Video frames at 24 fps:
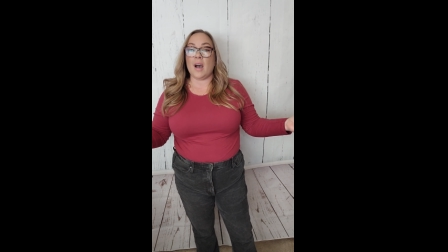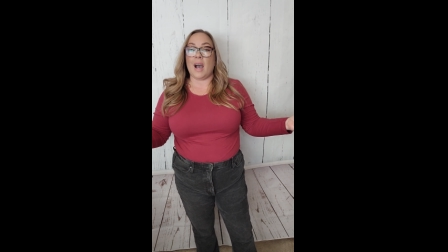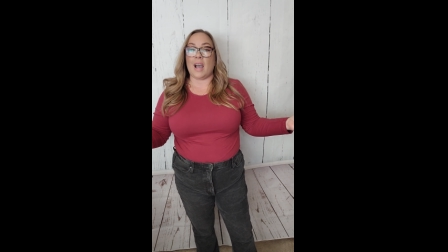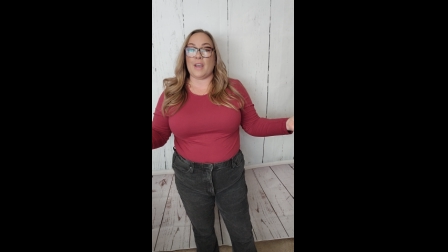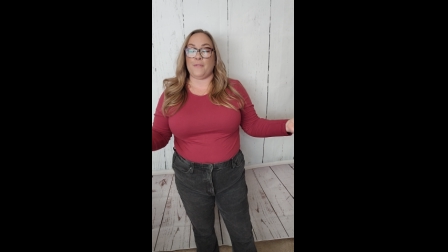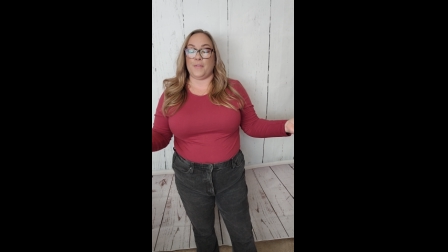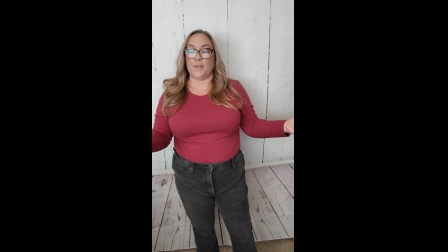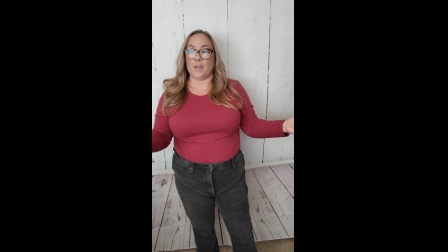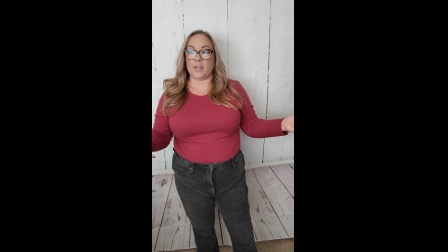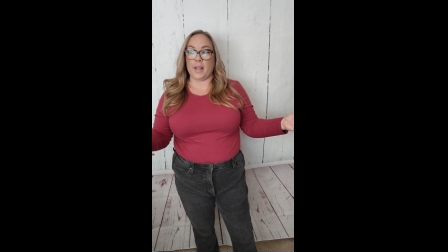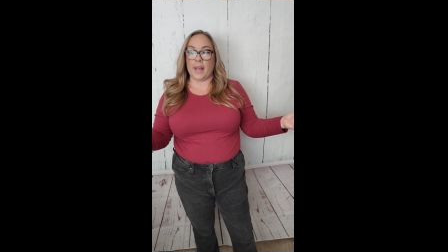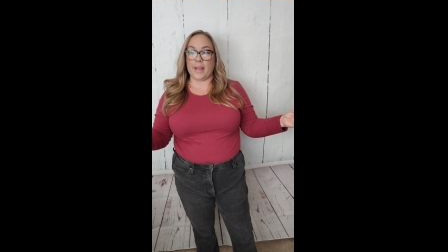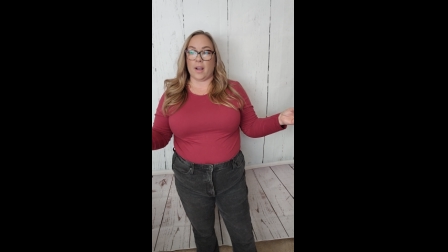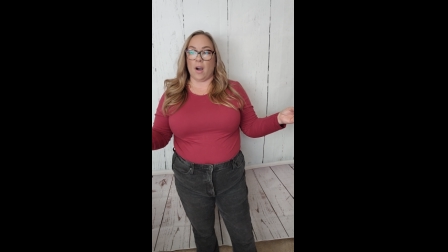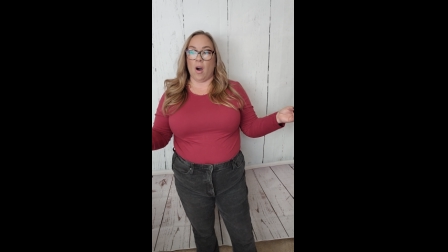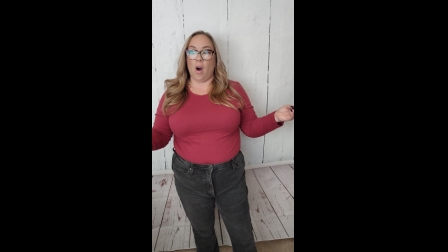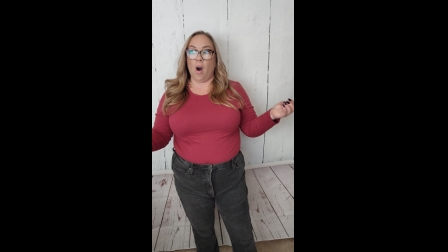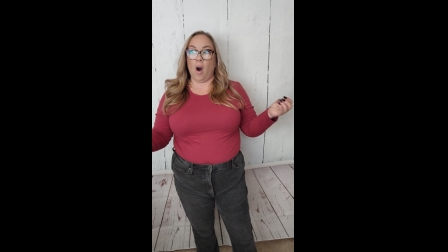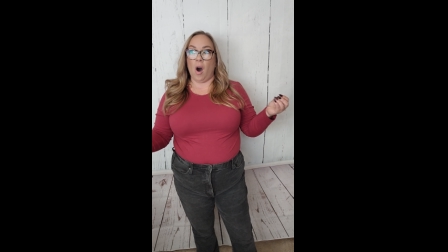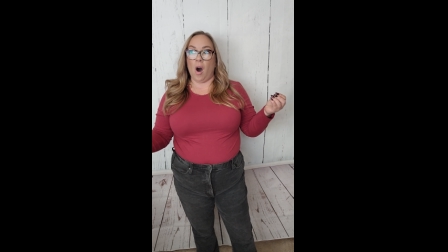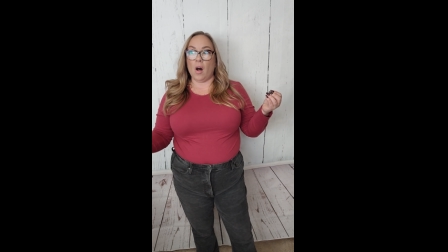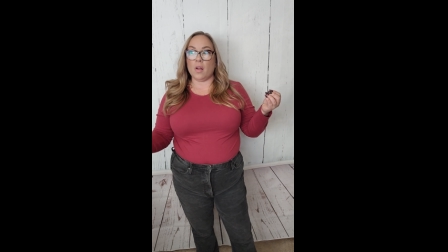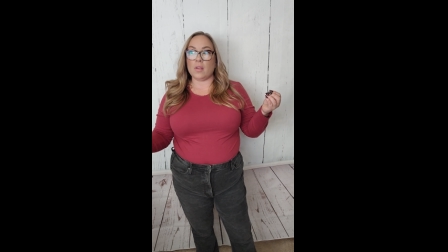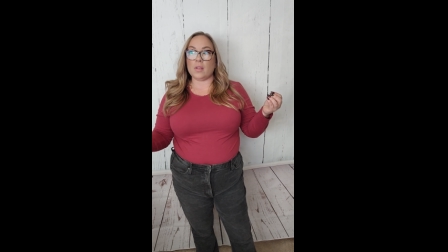I feel like
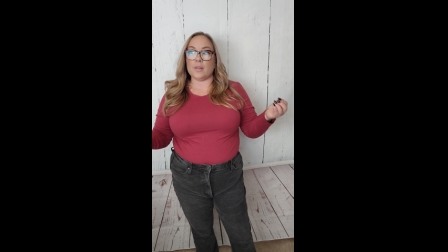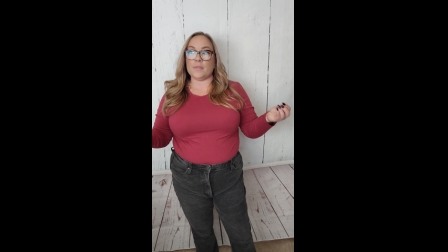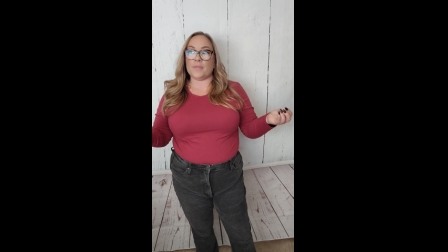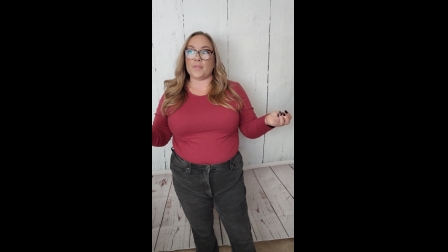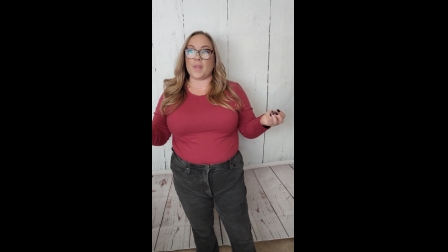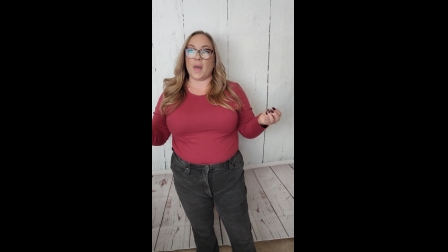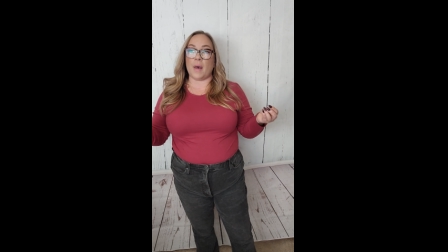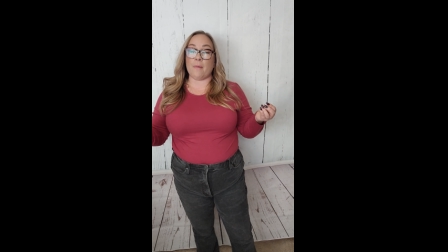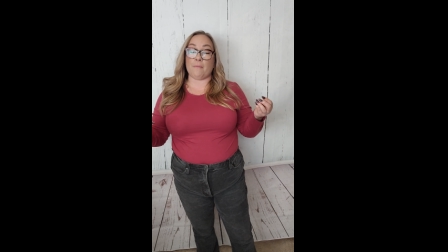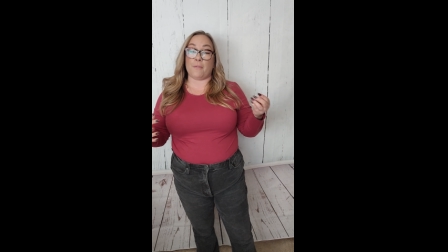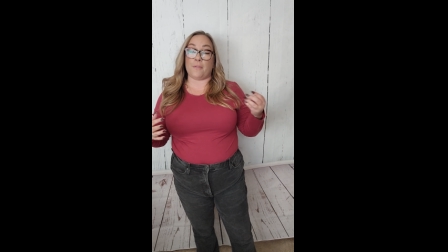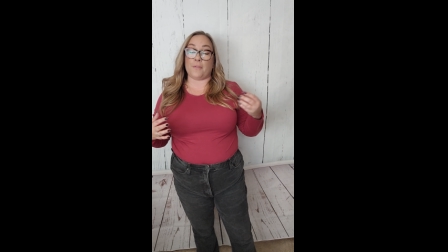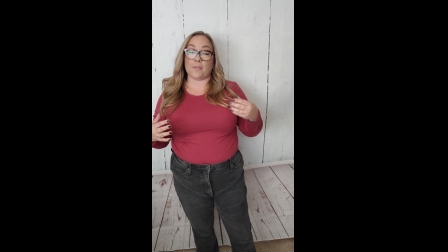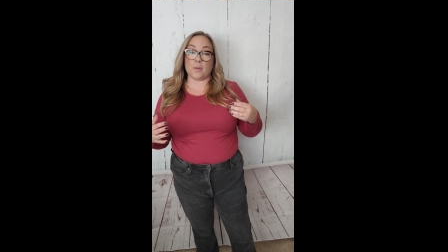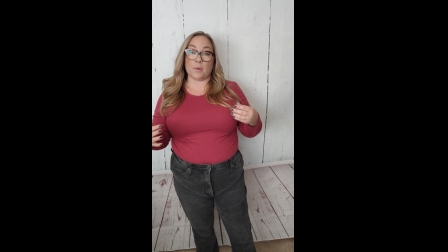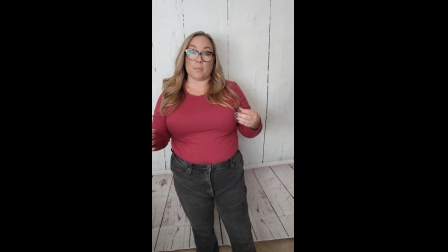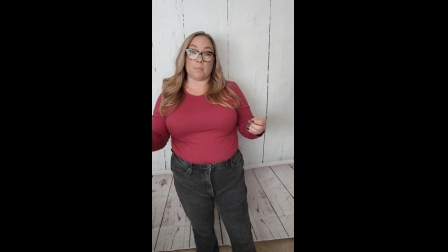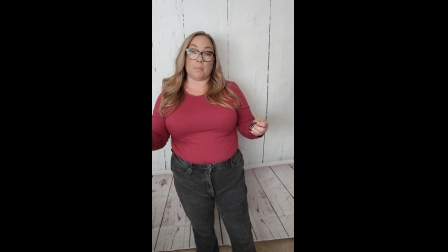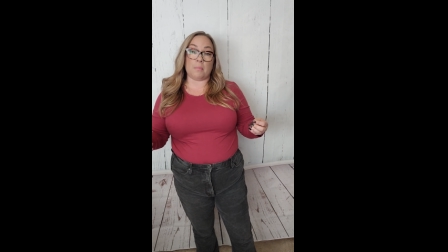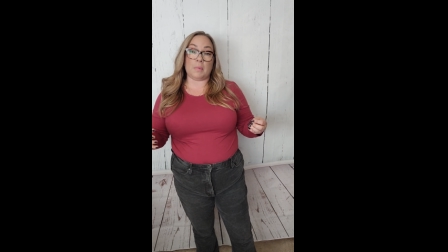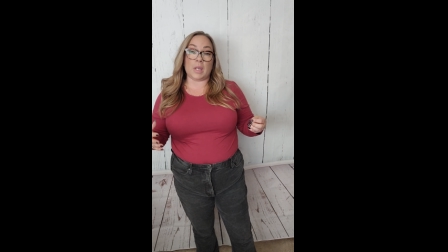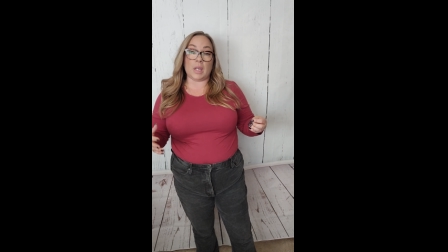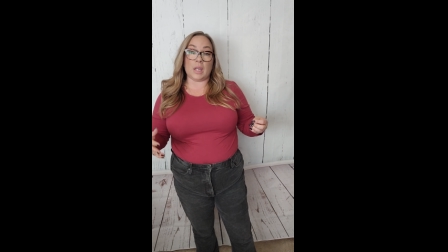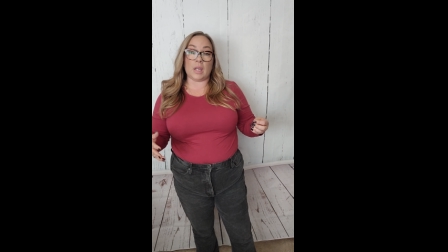all of them for
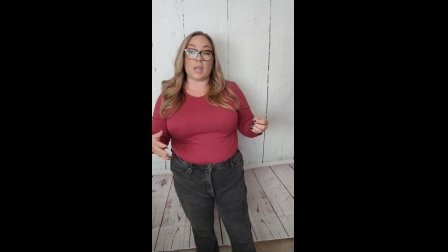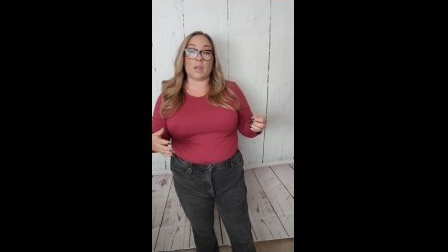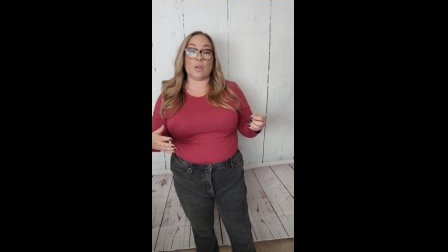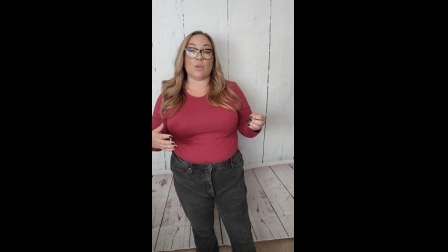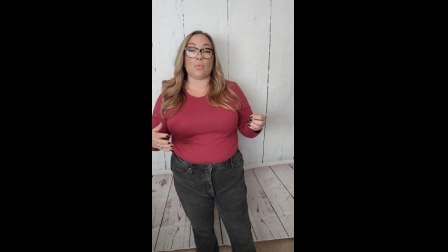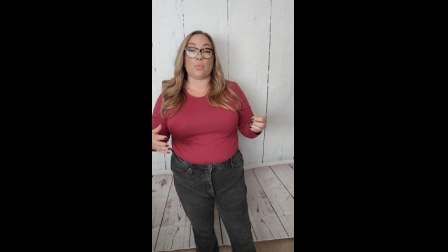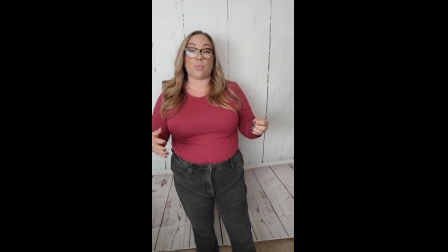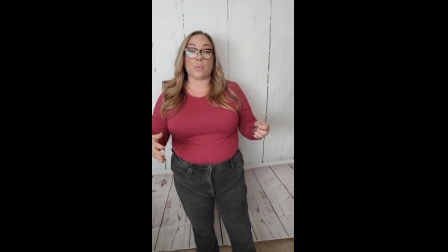me